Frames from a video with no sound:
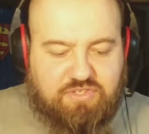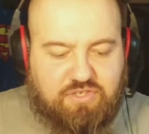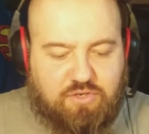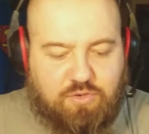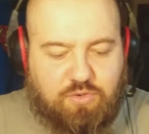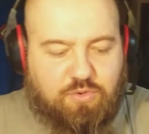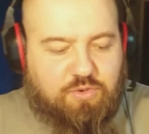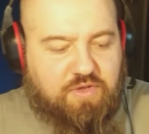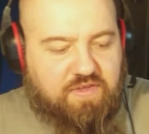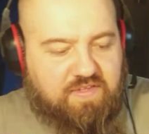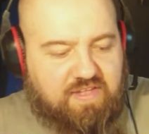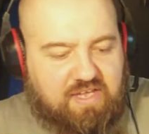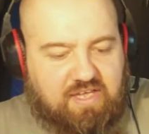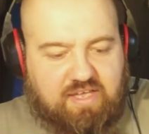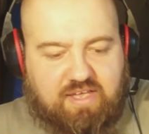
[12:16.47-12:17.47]
So
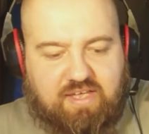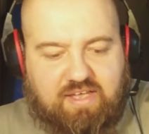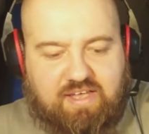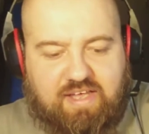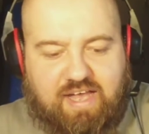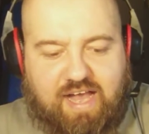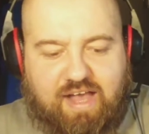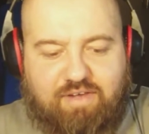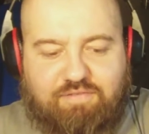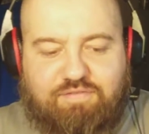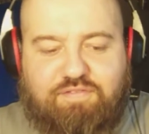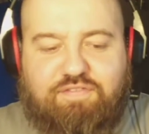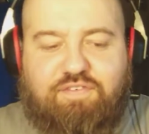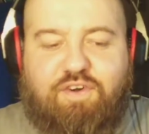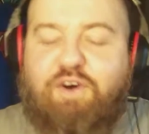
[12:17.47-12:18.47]
I've
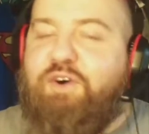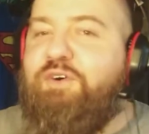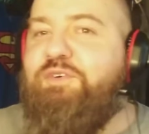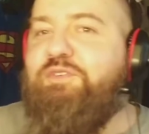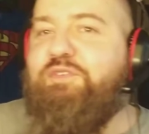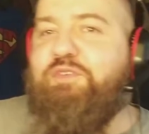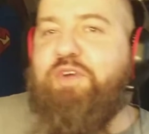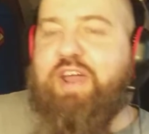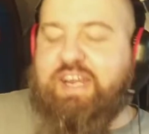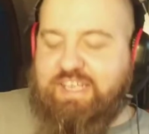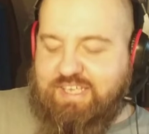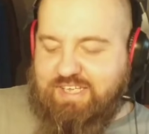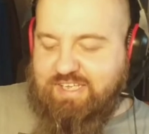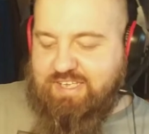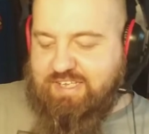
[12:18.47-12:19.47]

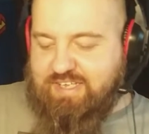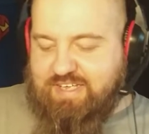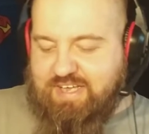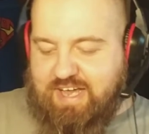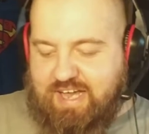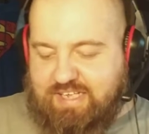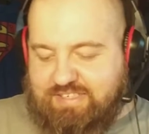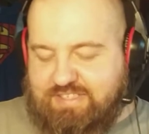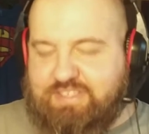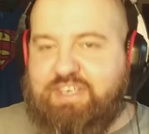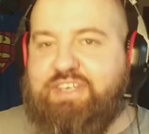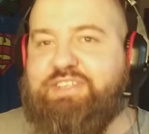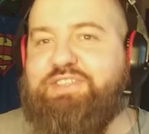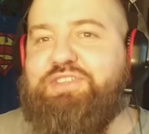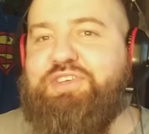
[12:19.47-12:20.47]
already got an
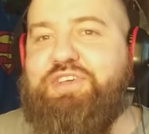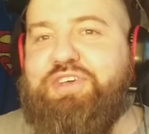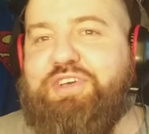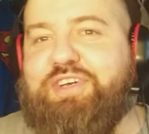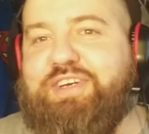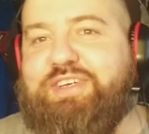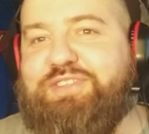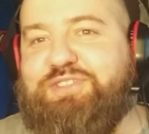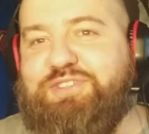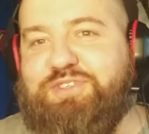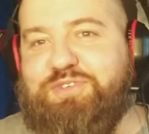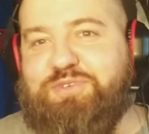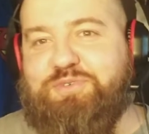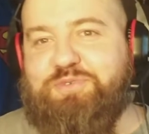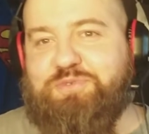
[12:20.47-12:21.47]
idea
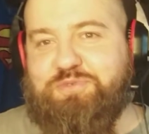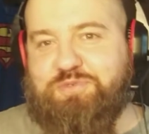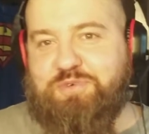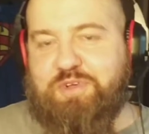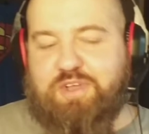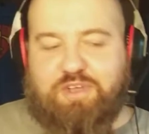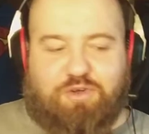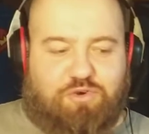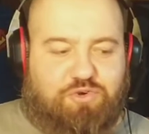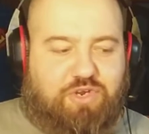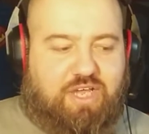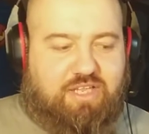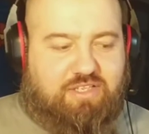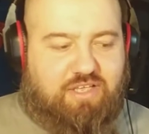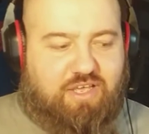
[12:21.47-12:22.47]
to
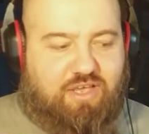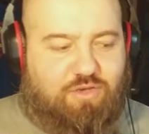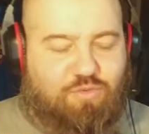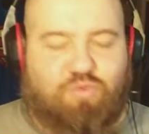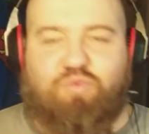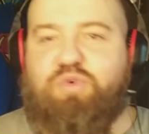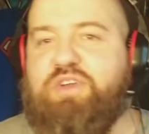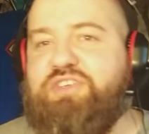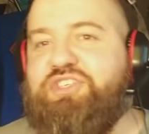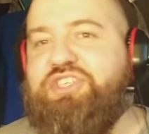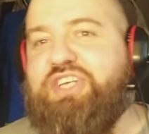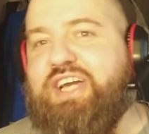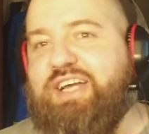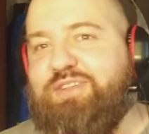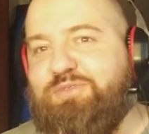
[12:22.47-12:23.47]
create a
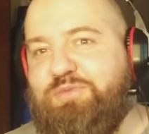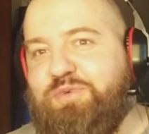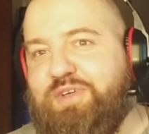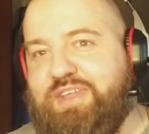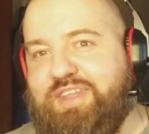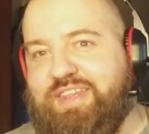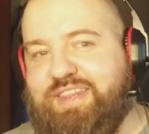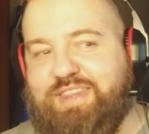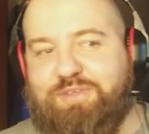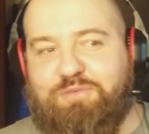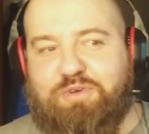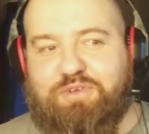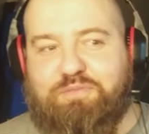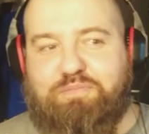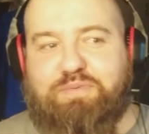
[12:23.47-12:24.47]
one-shot with
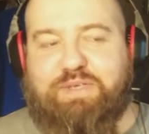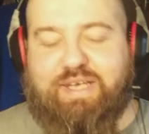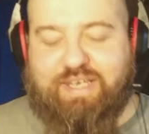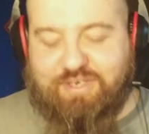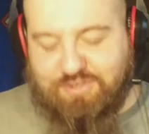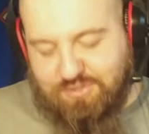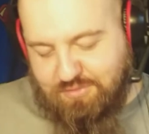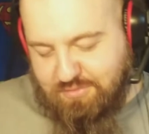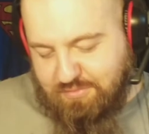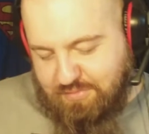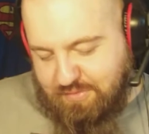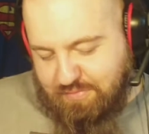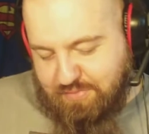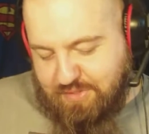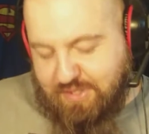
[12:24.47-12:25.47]
where the players would
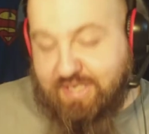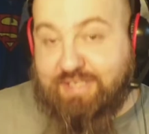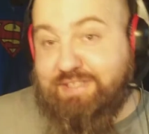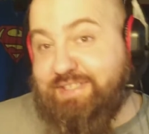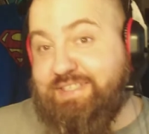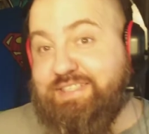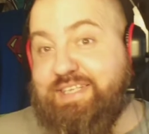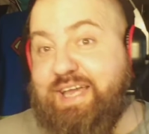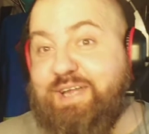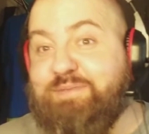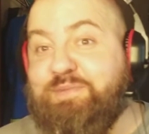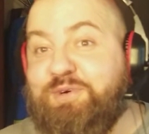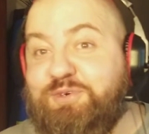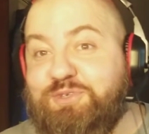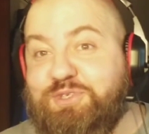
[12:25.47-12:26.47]
be playing these
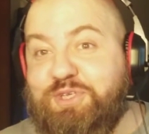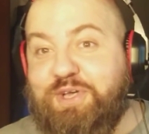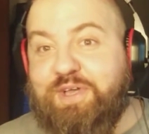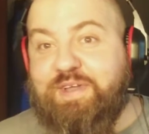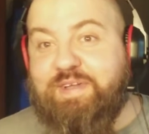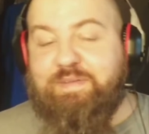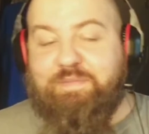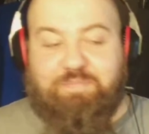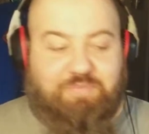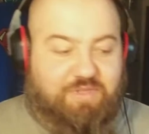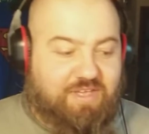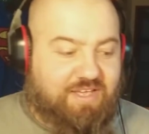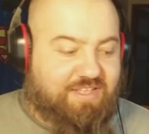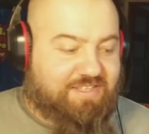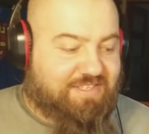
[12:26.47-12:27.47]
animals,
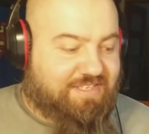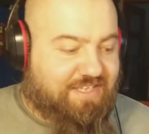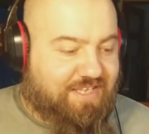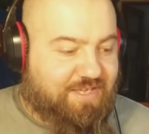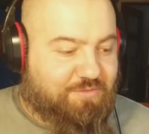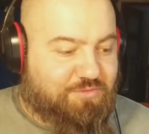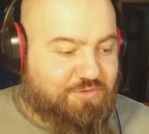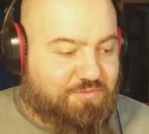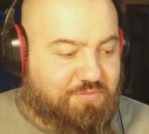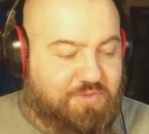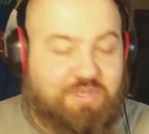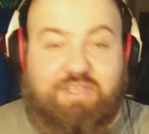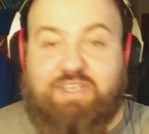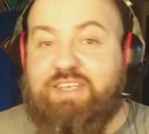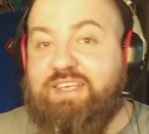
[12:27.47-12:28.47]
and they would
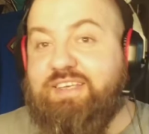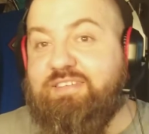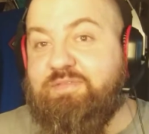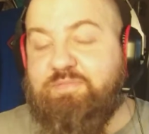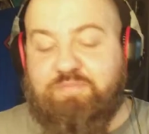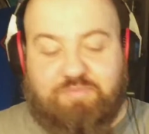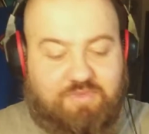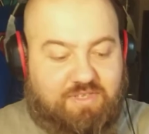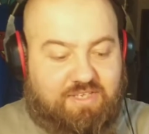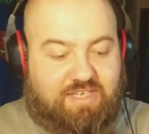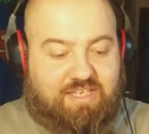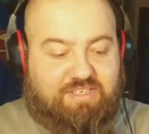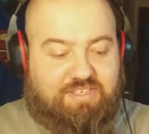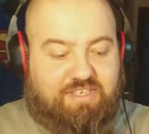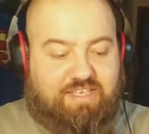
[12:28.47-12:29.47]
be
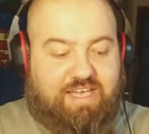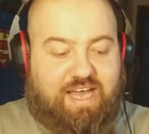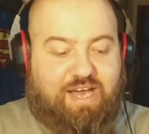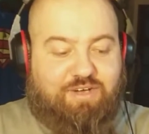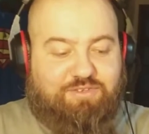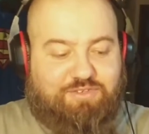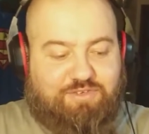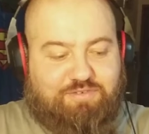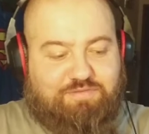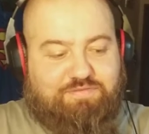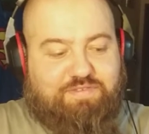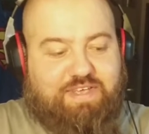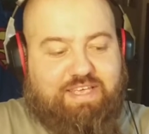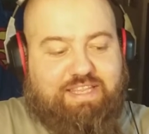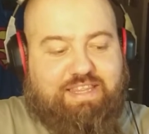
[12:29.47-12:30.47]
getting out
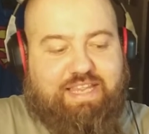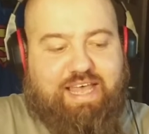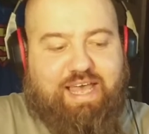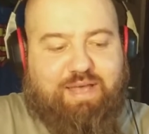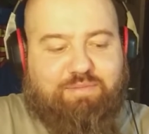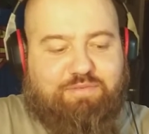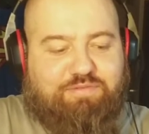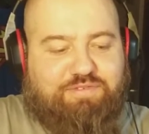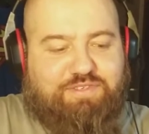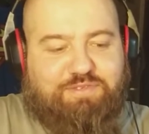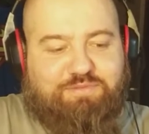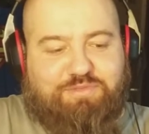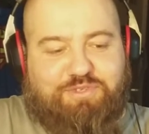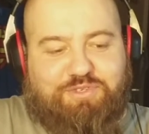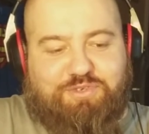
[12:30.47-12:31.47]
of a lab of
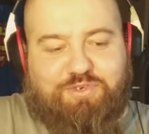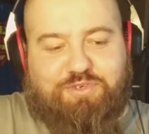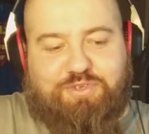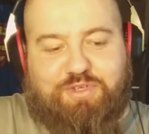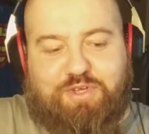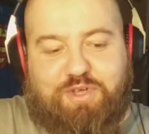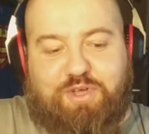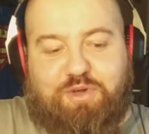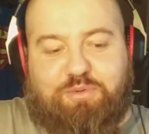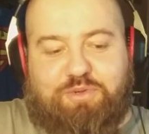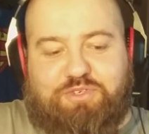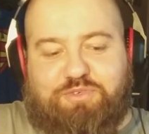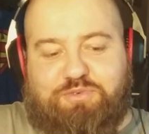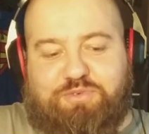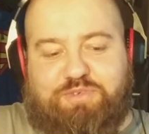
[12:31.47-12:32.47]
some sort,
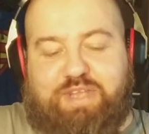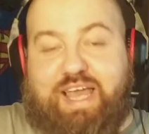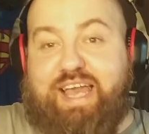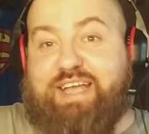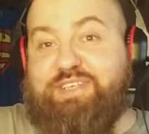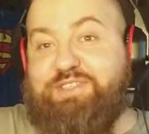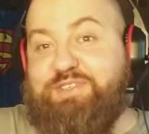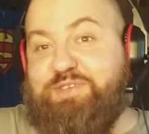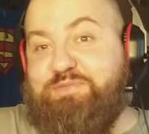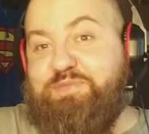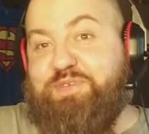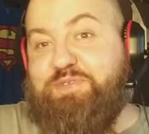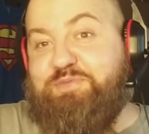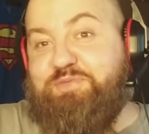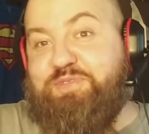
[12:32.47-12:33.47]
which would actually
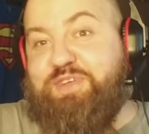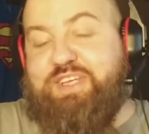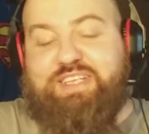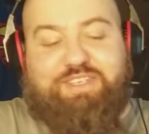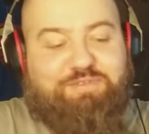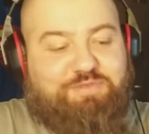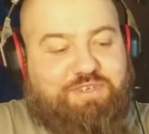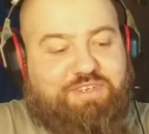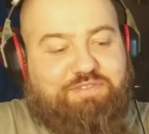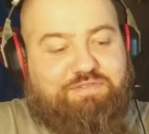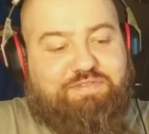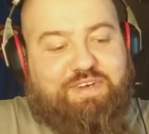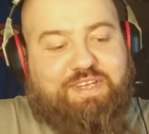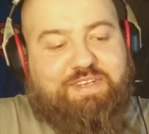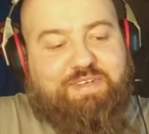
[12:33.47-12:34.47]
be really, really
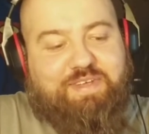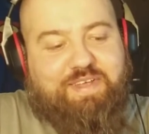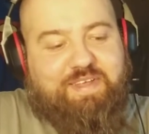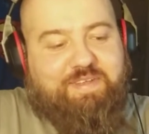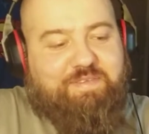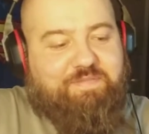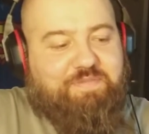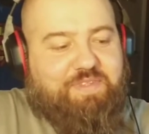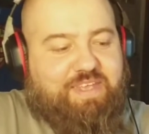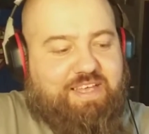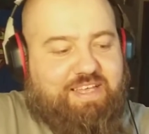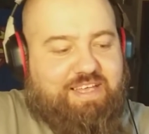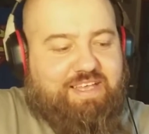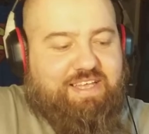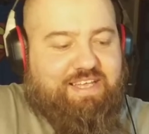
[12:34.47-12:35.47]
fun.
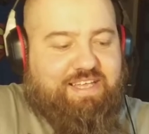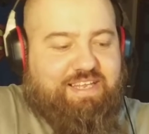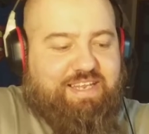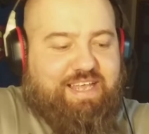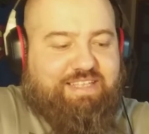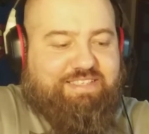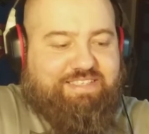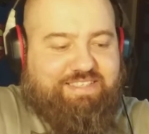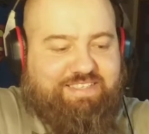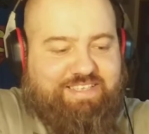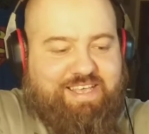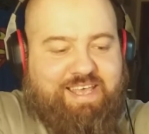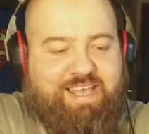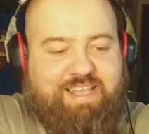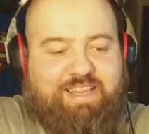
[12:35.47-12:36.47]

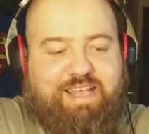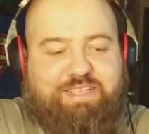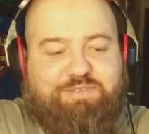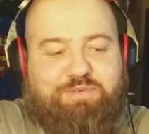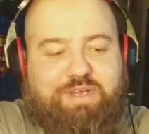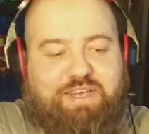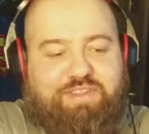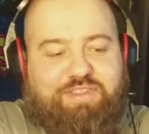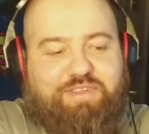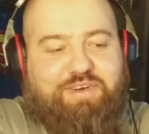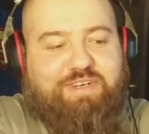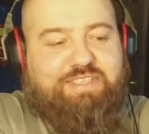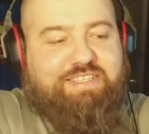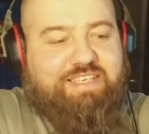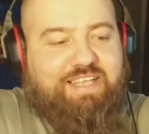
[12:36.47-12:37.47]
That's what I
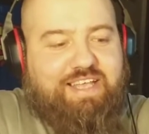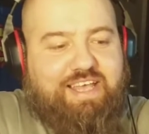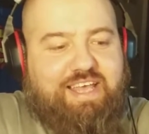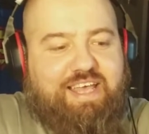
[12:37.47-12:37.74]
thought.